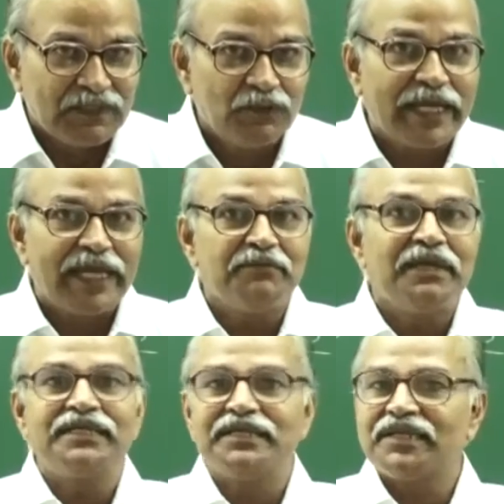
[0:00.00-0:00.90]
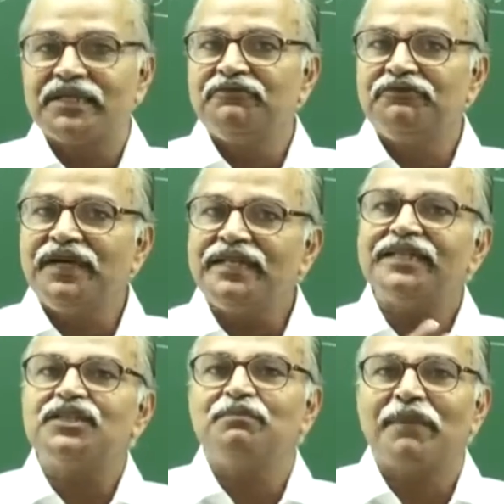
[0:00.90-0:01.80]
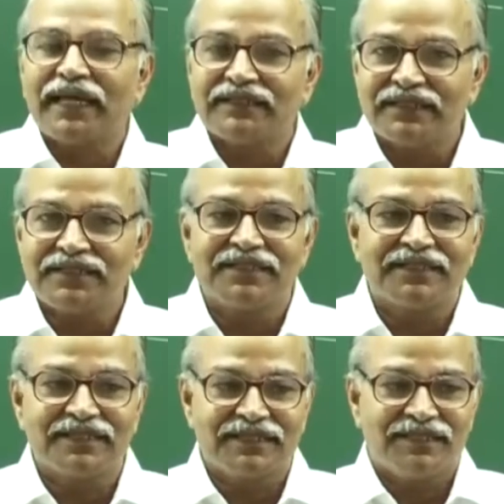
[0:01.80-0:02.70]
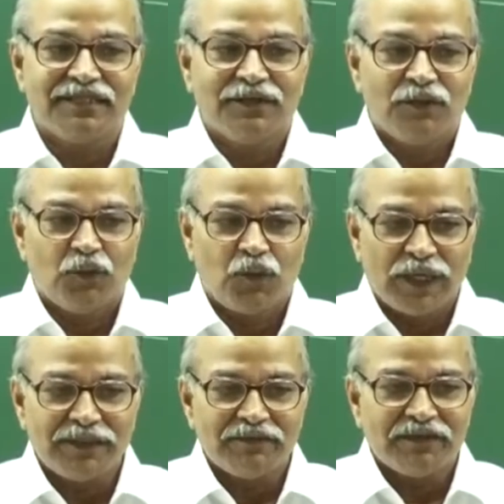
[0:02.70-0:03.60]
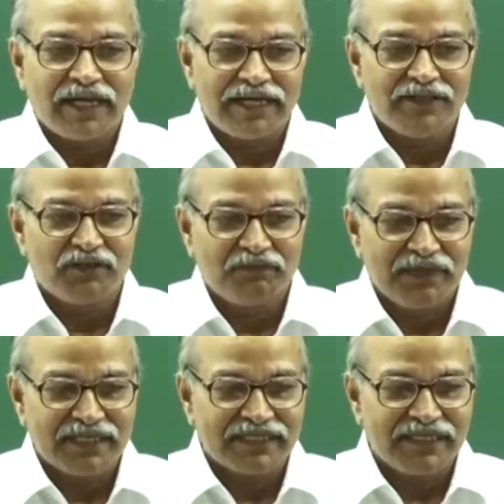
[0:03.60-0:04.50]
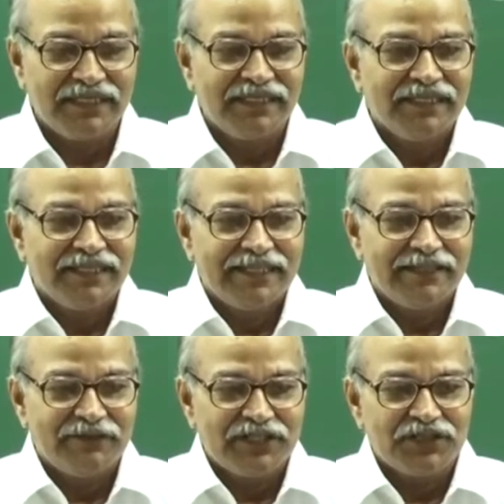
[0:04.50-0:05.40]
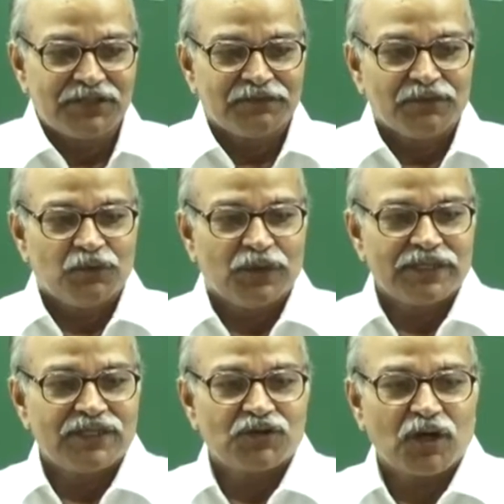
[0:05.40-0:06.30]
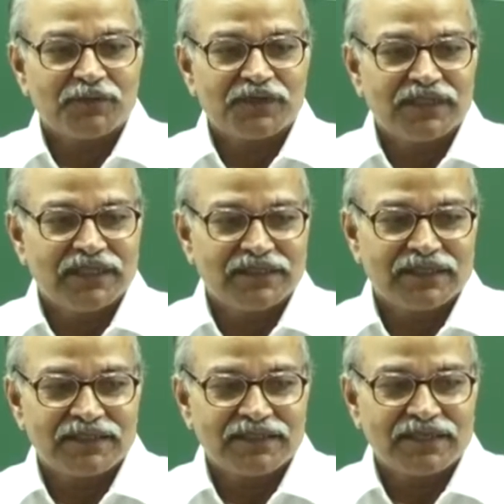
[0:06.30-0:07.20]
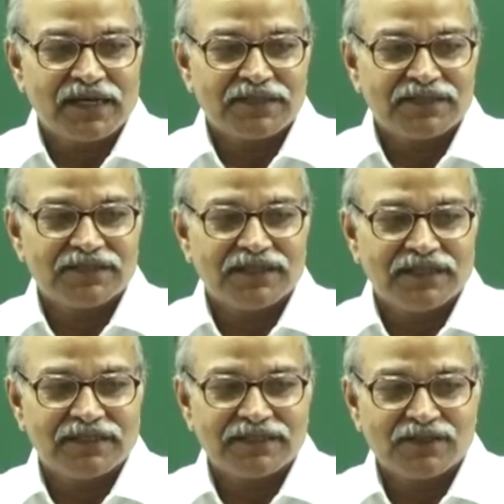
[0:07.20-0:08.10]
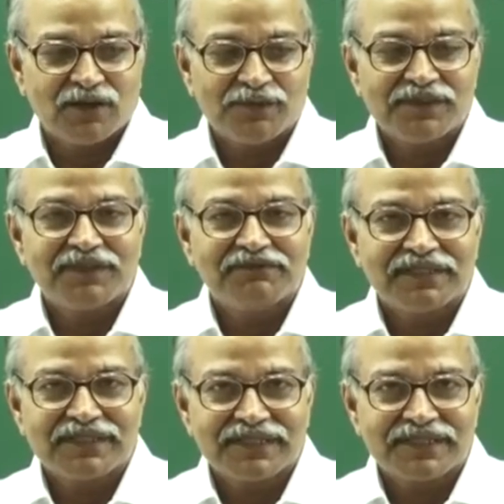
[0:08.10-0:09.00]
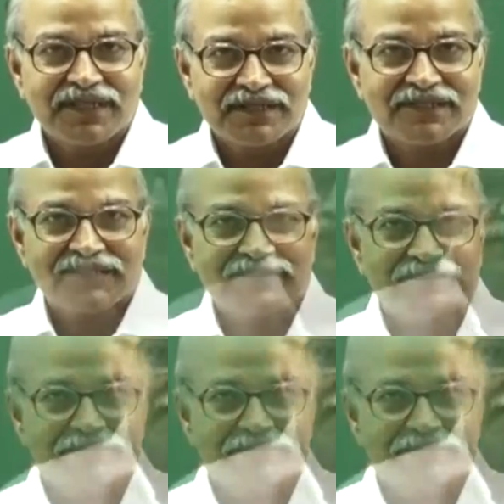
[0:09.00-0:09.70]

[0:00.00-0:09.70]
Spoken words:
You can mix it in various manners. This is one kind of mixing in which one stops, the other starts, other stops, the first starts.